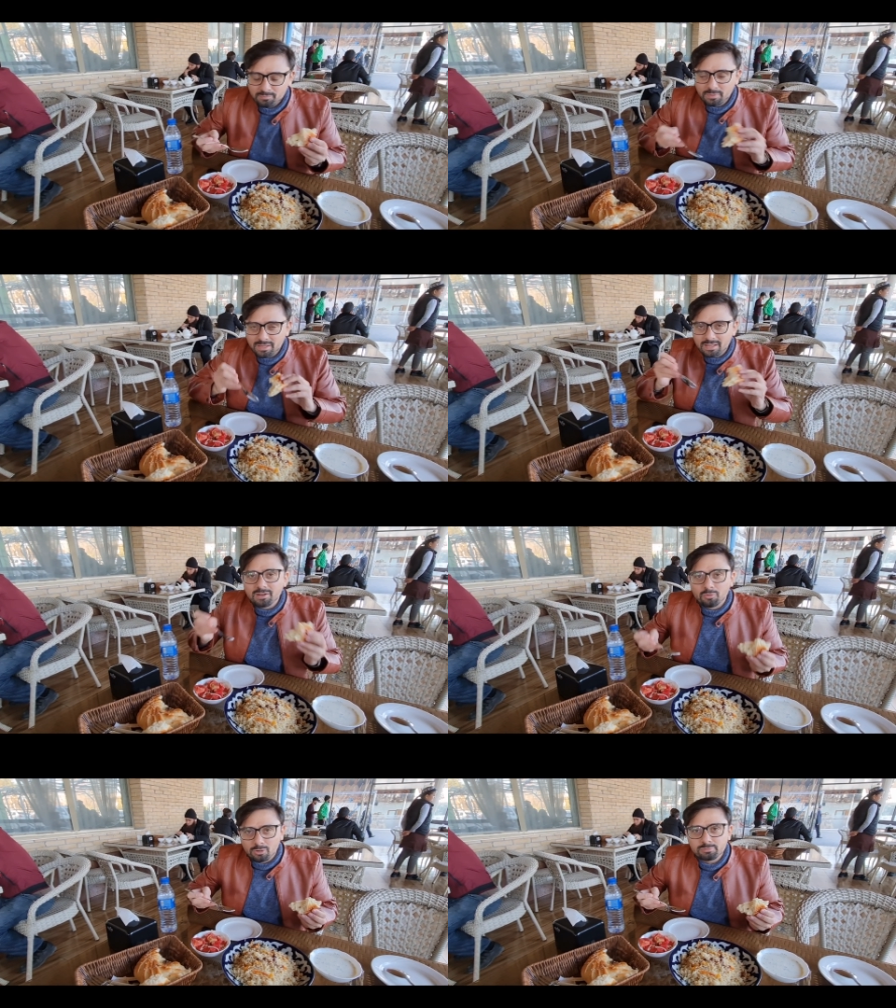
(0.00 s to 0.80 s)
Being in
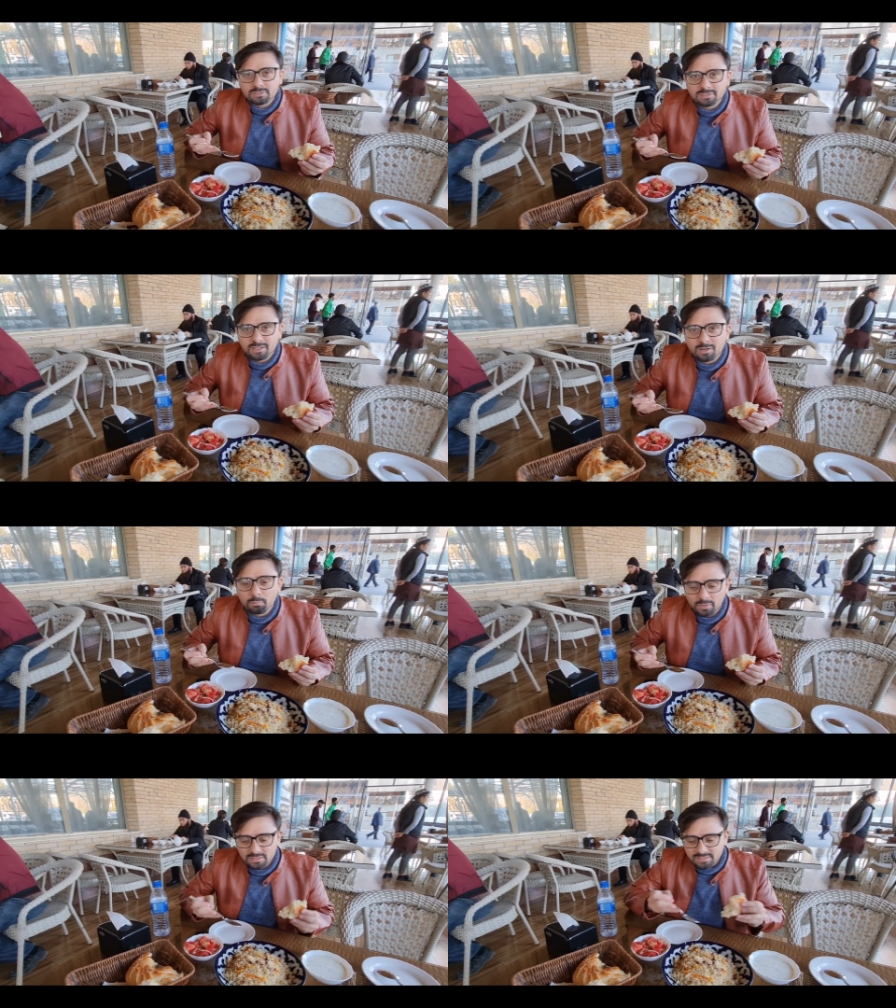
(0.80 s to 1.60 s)
a
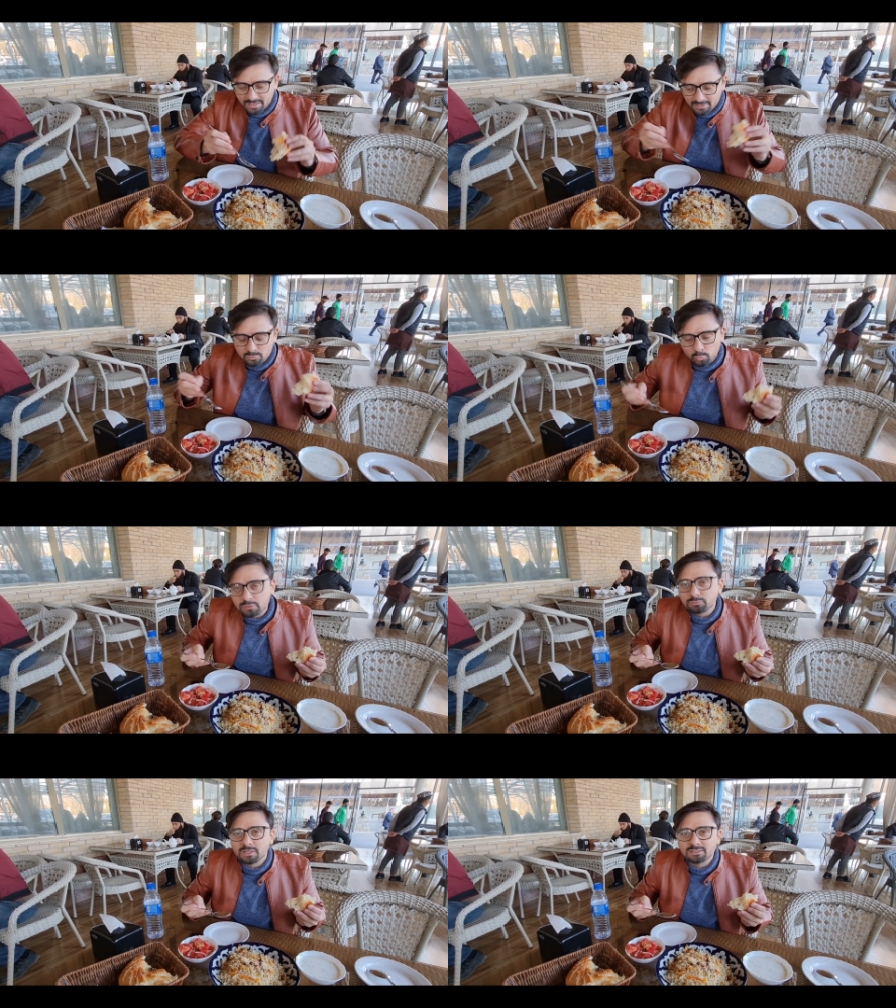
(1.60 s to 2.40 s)
non-vegetarian place, getting so
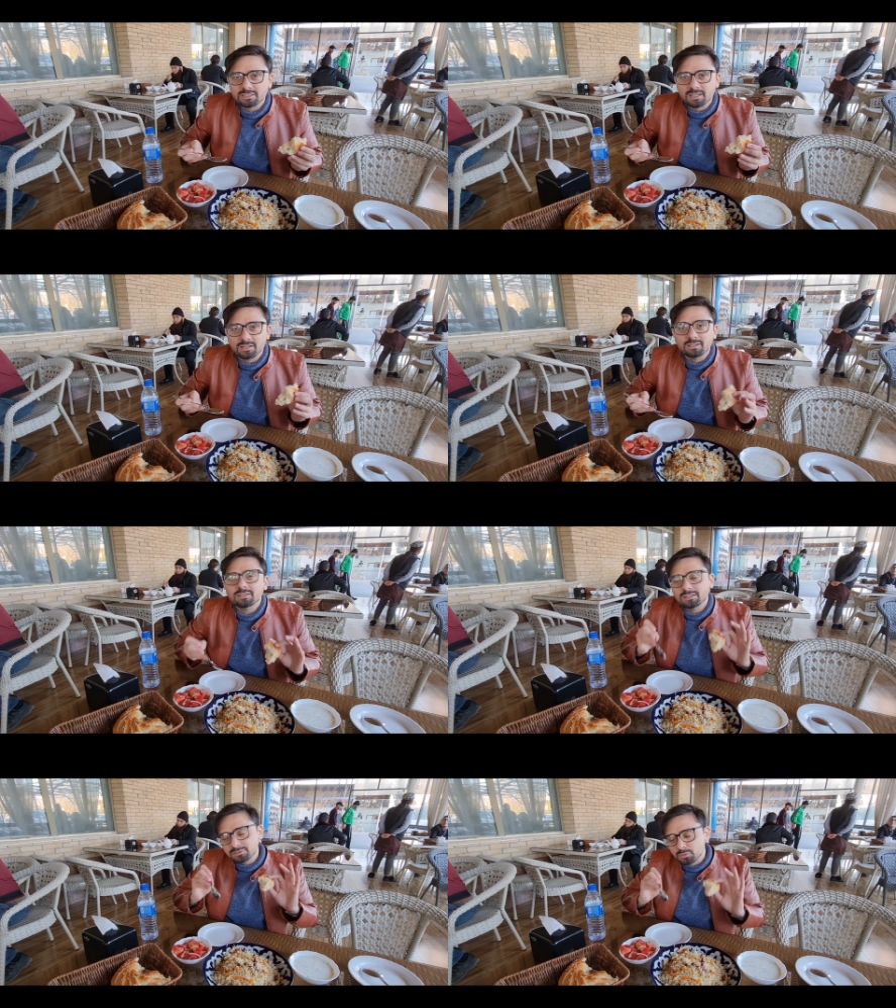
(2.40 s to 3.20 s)
much vegetarian
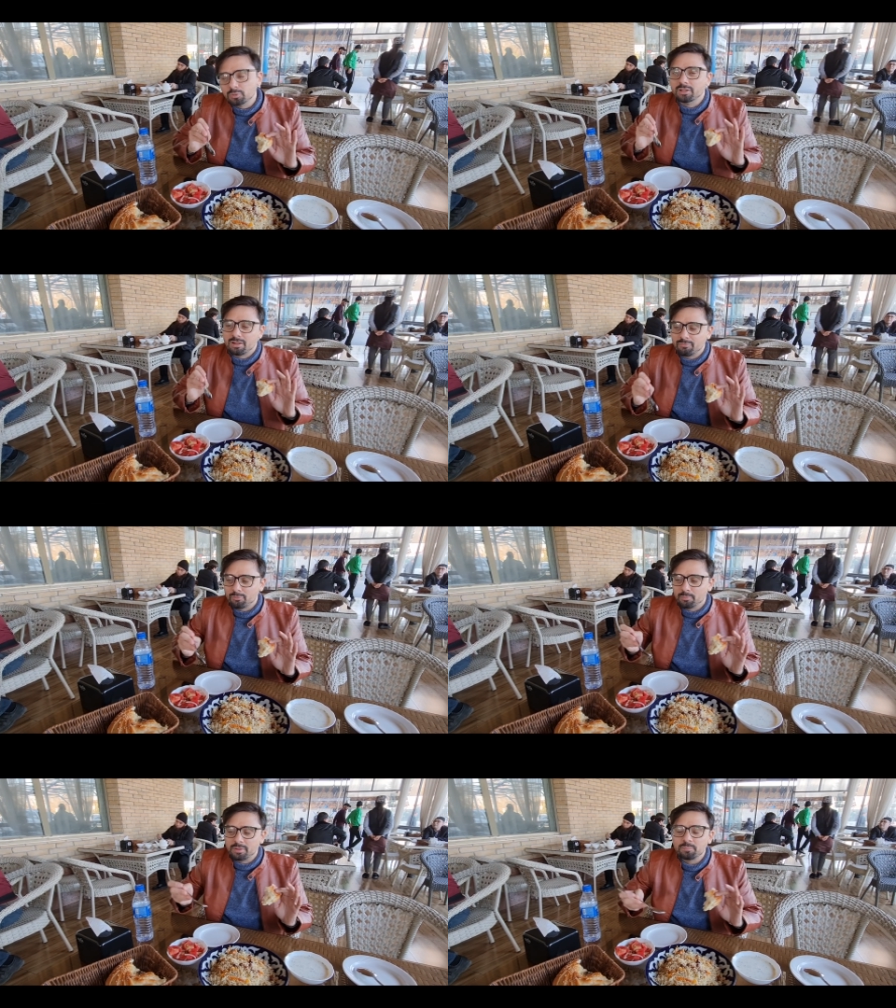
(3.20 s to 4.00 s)
is good enough
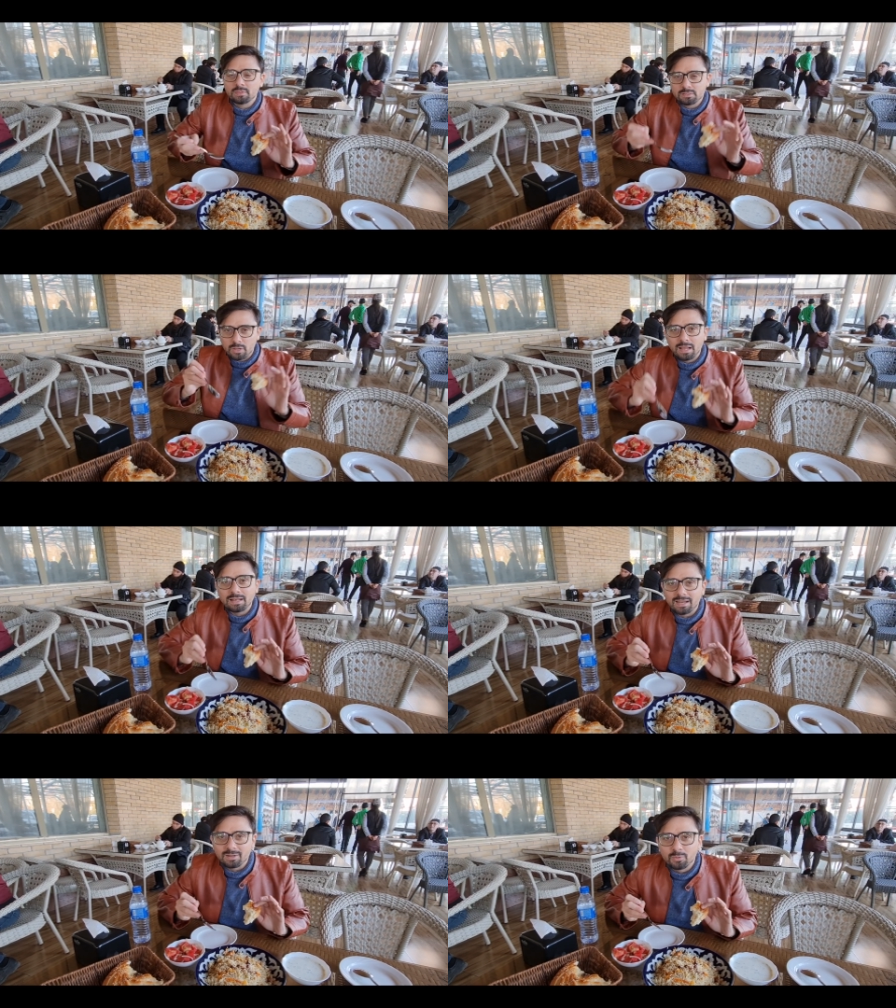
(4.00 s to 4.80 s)
for me. So
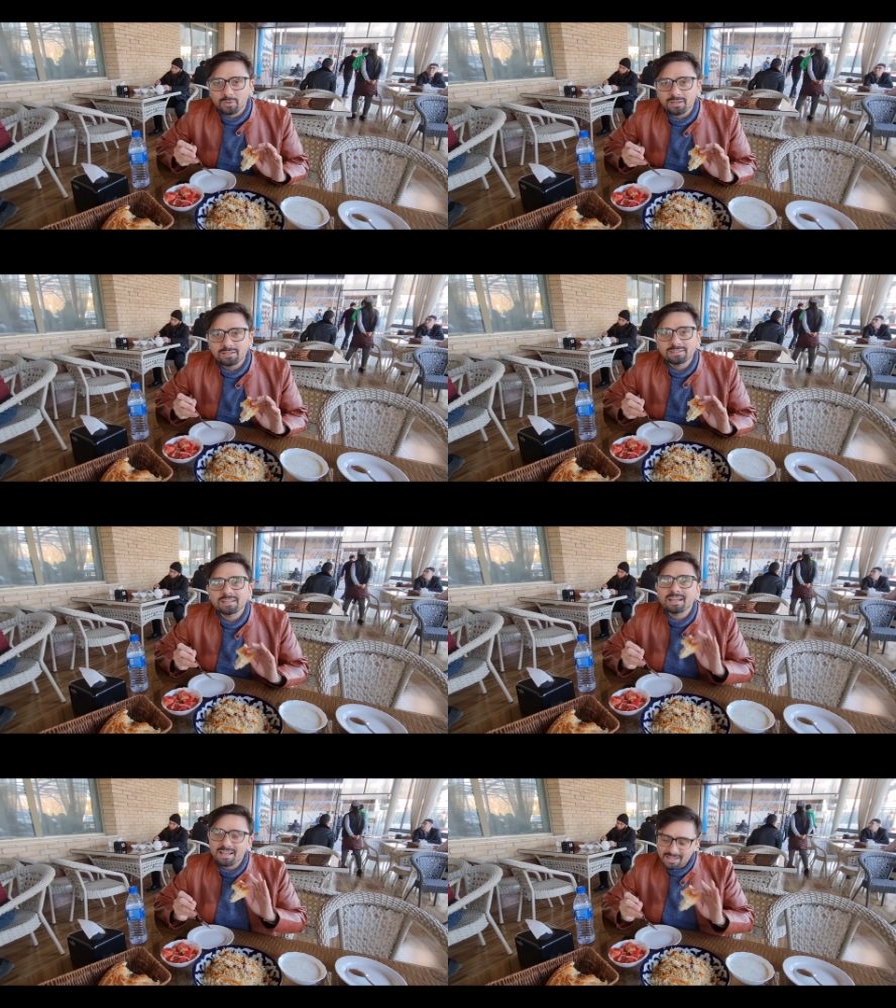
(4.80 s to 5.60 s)
I'll get going.
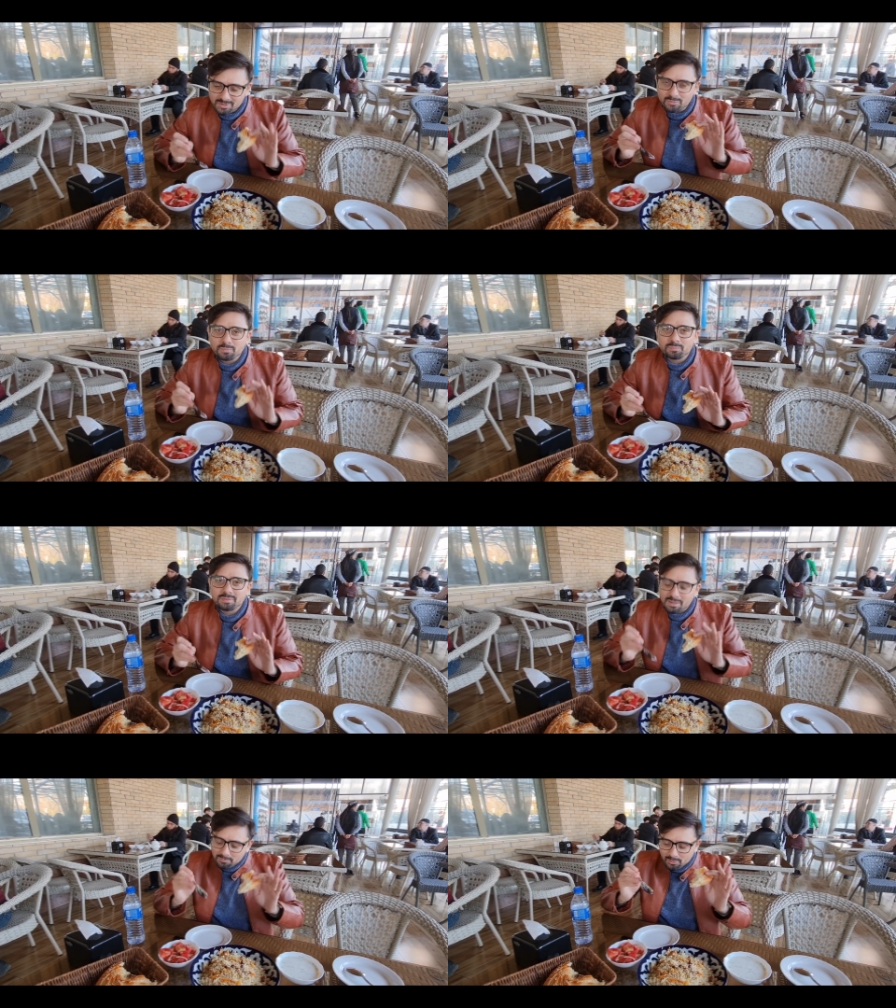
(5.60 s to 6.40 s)
You
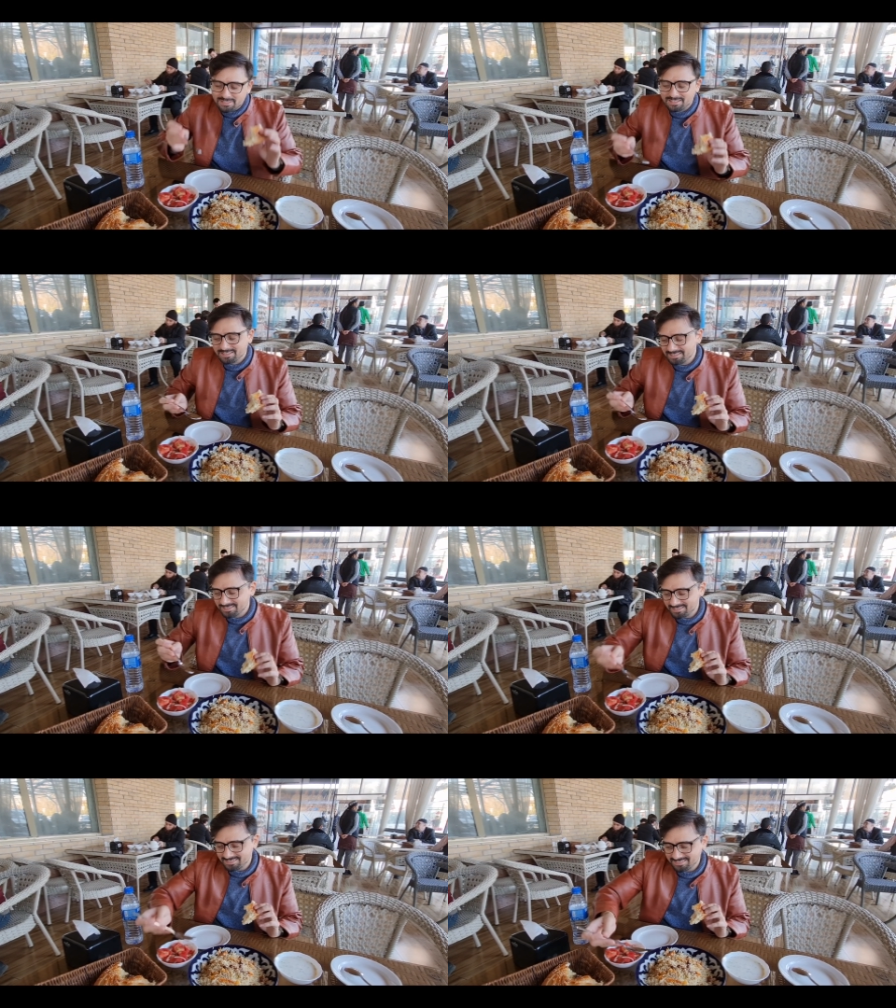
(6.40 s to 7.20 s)
keep watching.
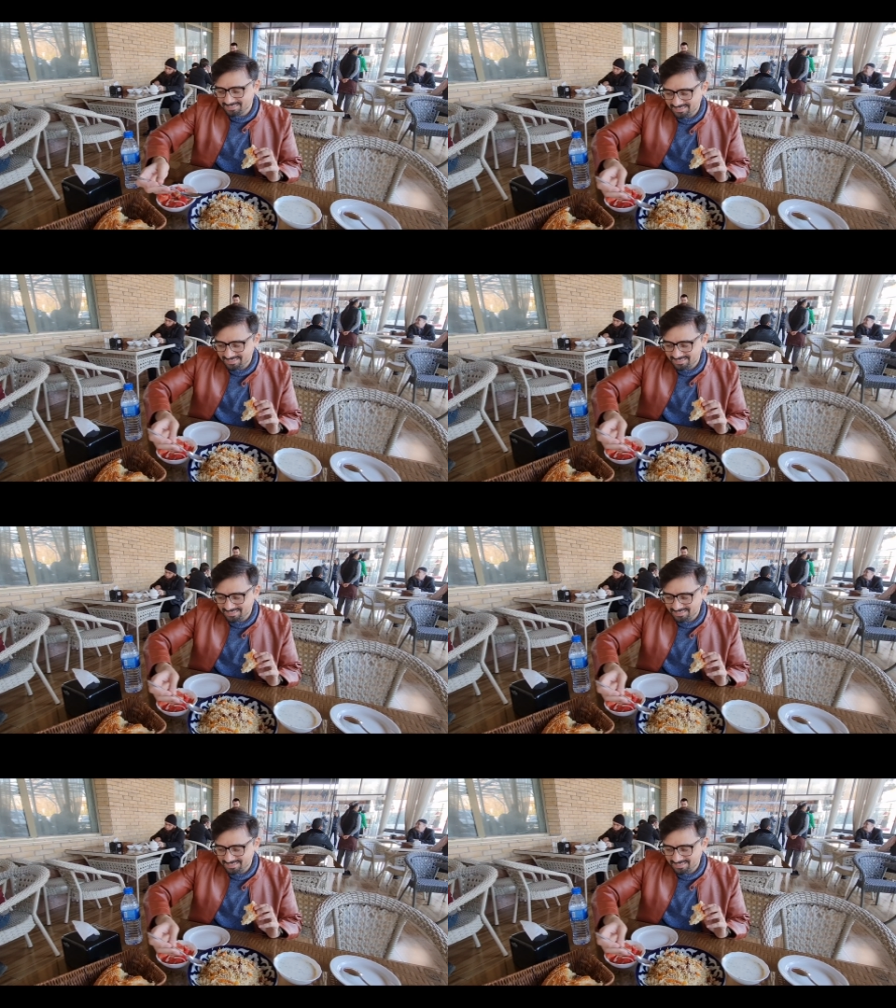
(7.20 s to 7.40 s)
Quite